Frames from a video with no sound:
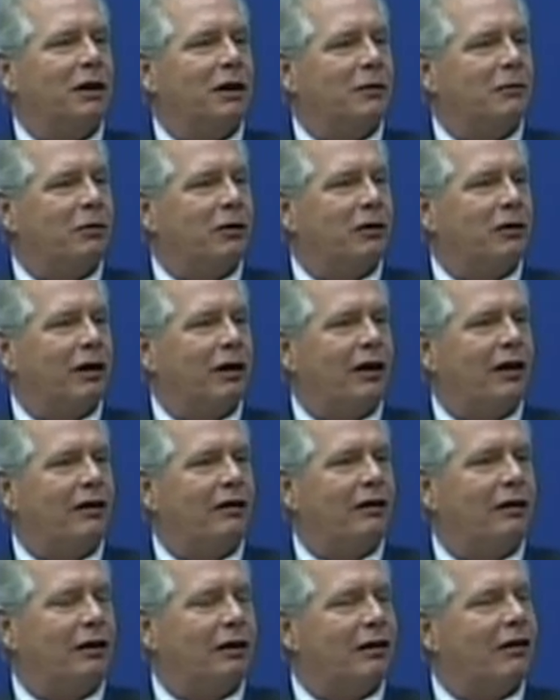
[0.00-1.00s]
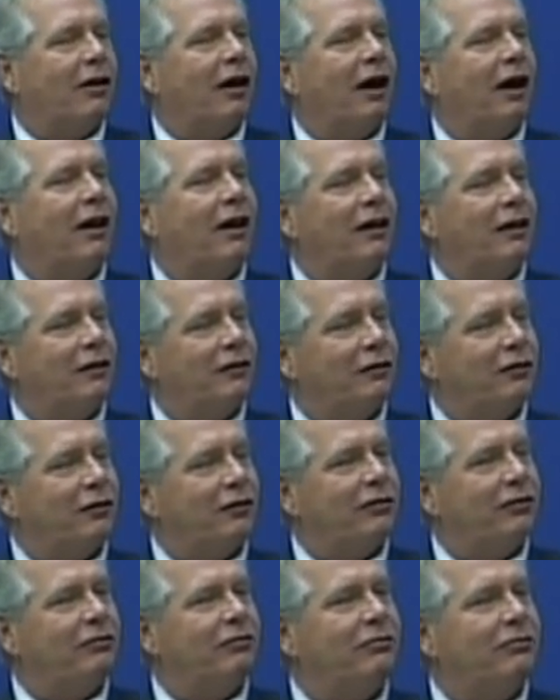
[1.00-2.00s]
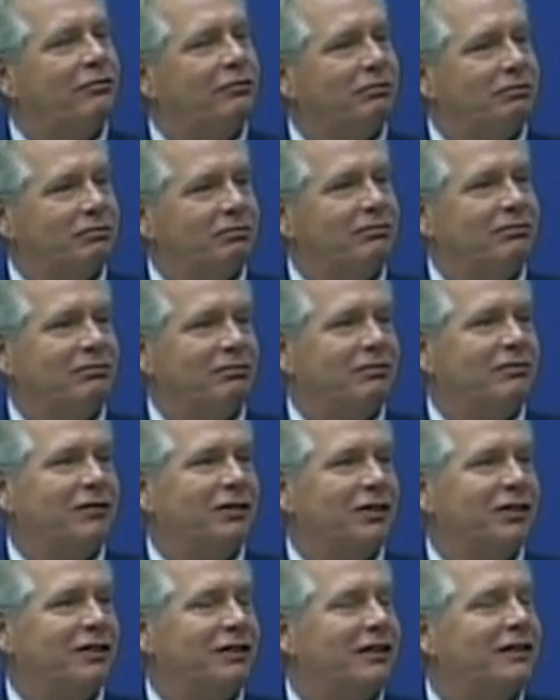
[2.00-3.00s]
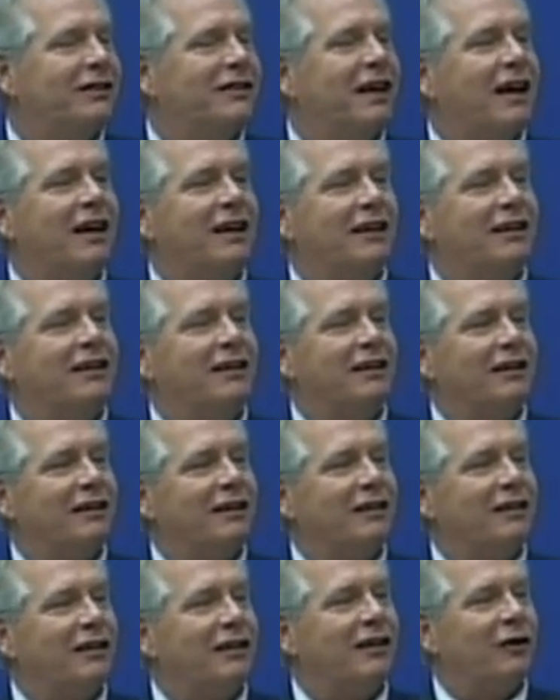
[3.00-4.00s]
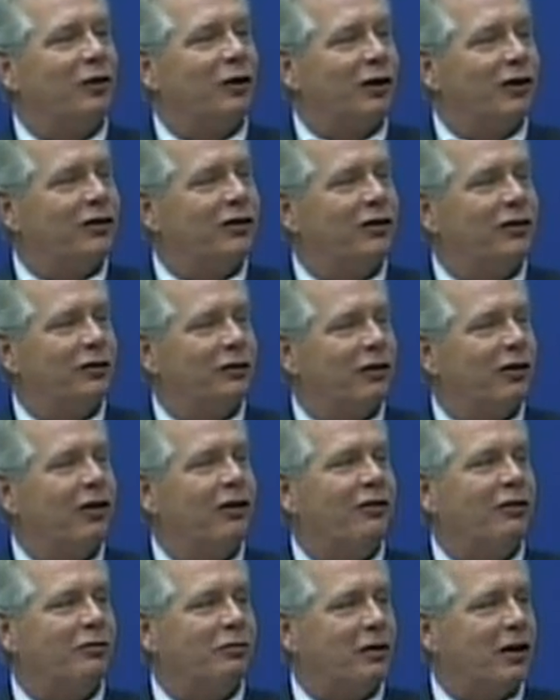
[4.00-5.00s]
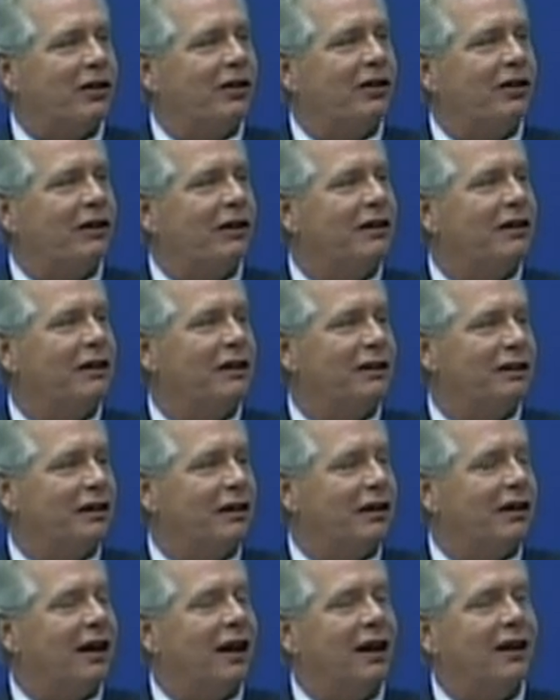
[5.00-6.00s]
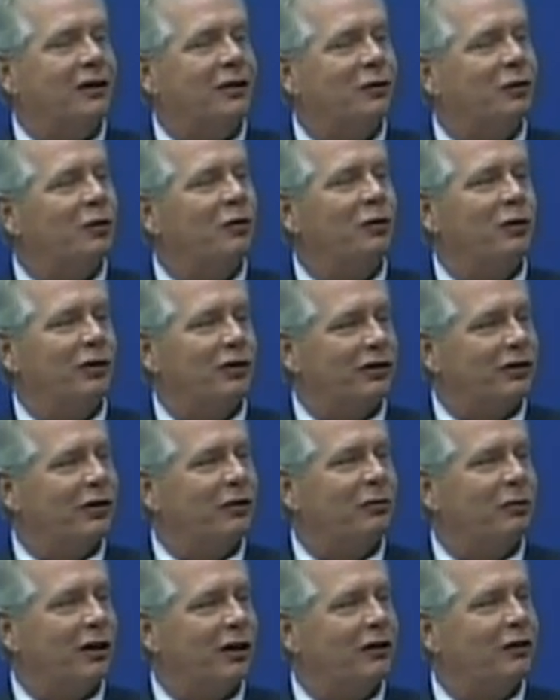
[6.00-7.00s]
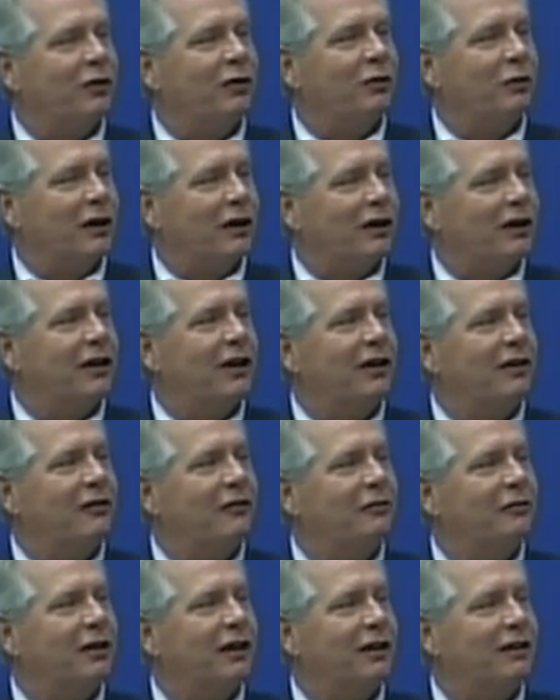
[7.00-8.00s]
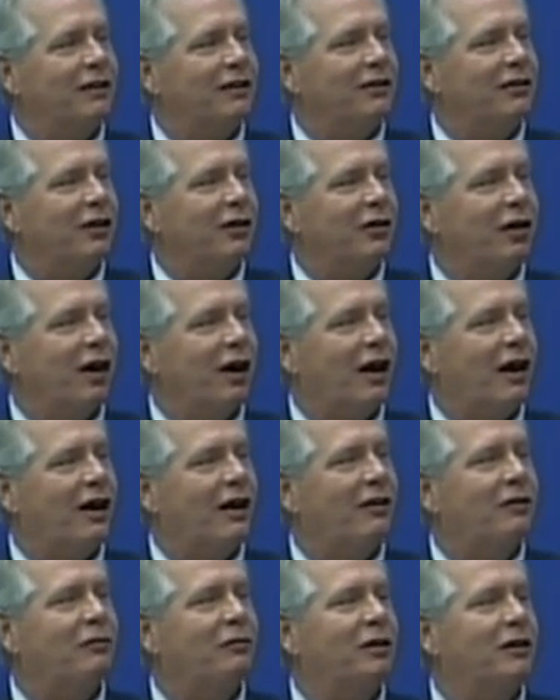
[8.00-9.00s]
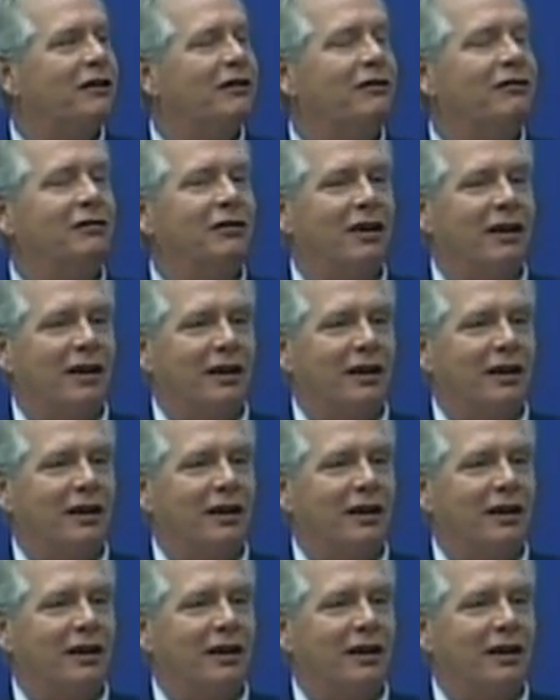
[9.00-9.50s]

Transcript: people, I have just decided that the original Rolf method in Asheville was the place for me to go. And so I have been